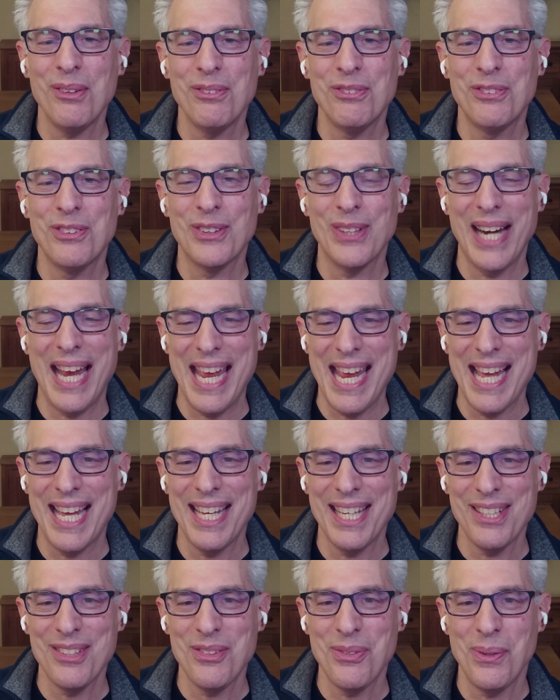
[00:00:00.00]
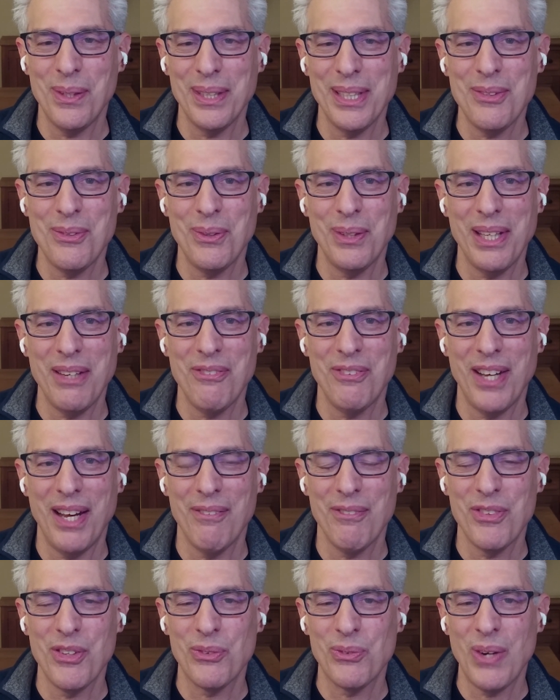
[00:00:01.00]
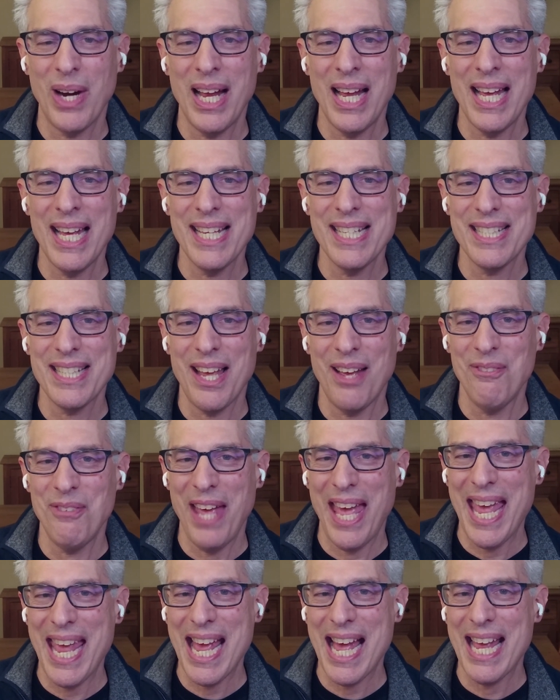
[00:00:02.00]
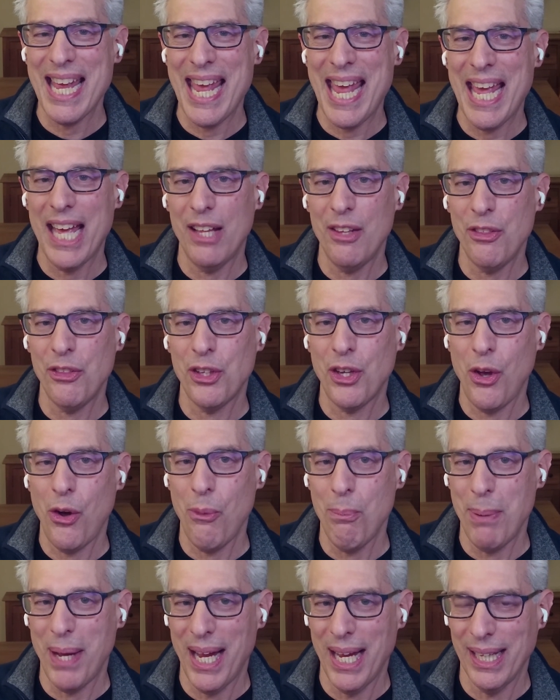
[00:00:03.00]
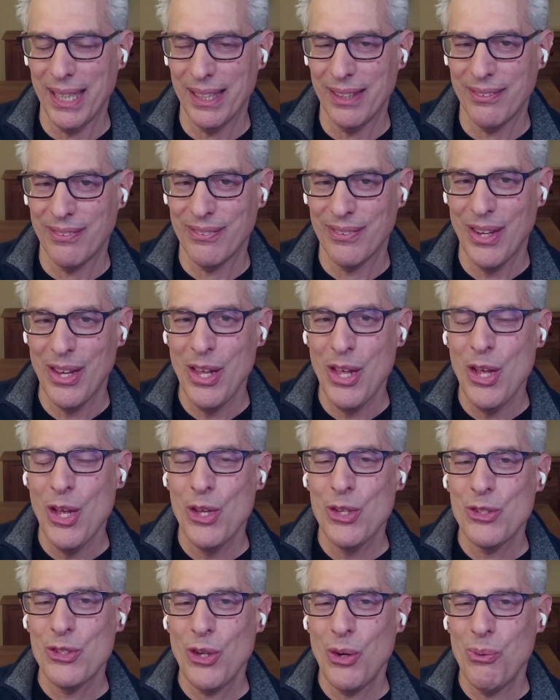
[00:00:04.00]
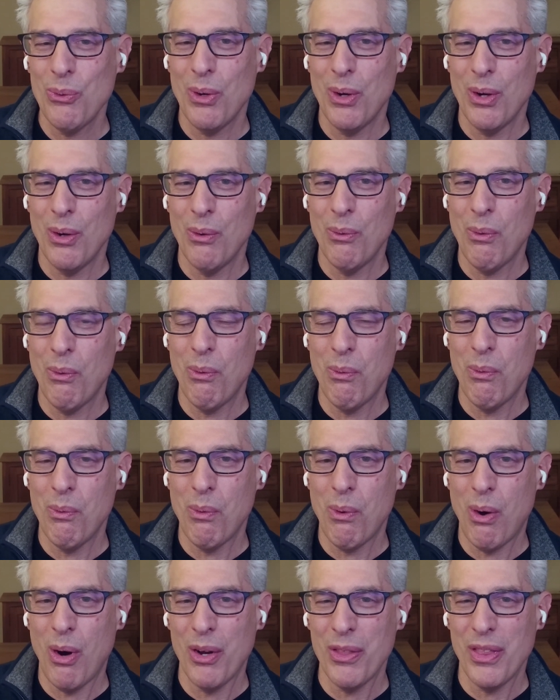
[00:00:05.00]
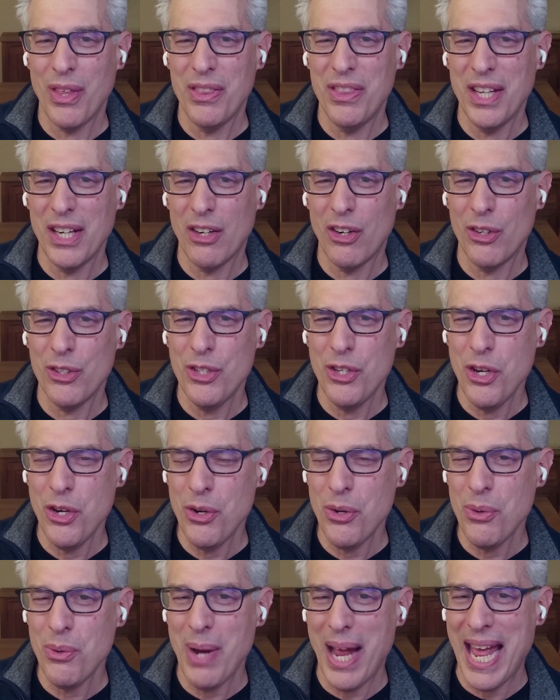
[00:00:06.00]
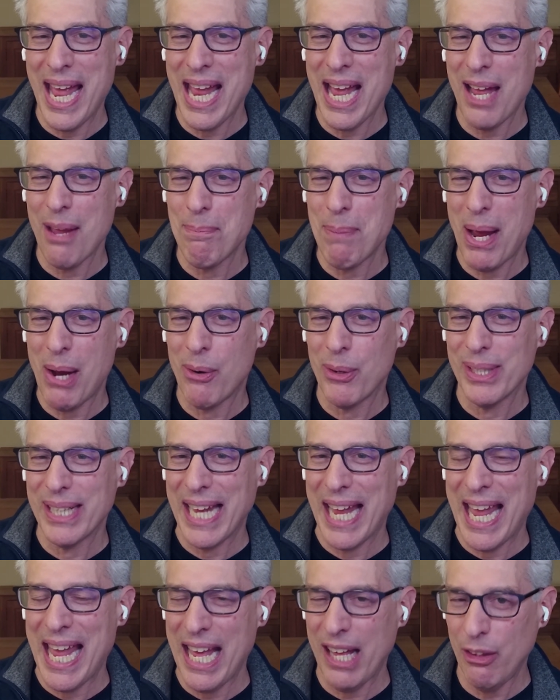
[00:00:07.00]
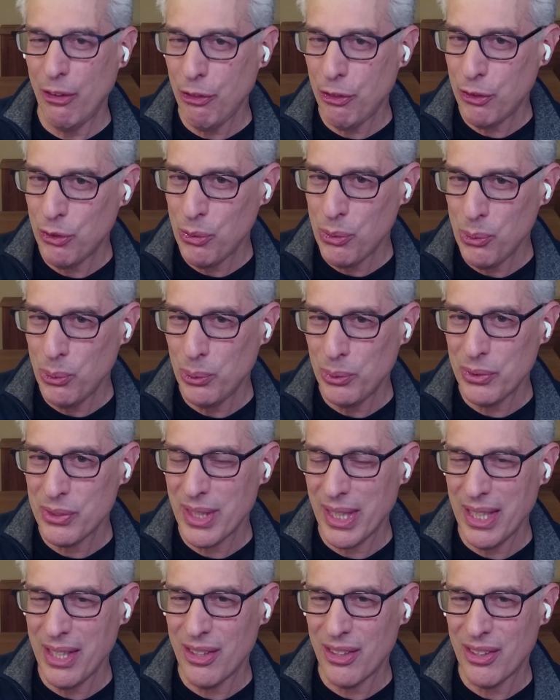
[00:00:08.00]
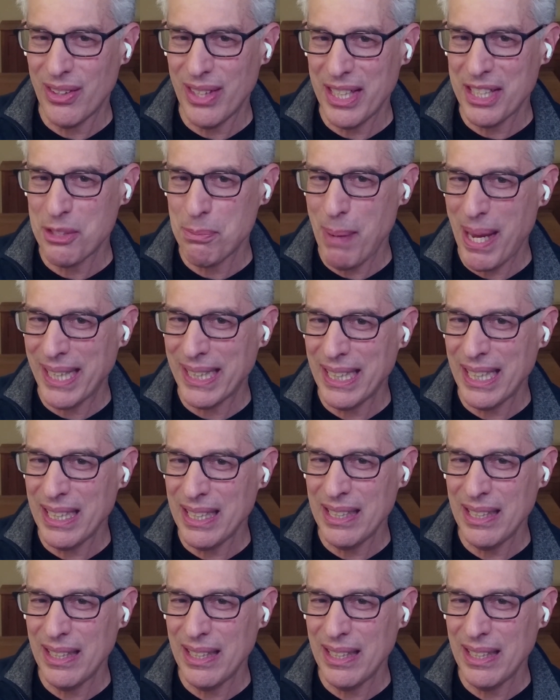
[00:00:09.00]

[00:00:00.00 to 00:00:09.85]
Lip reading: for AI in 2025, the rise of AI health co-pilots. So there are new AI-powered health tools that you're expecting?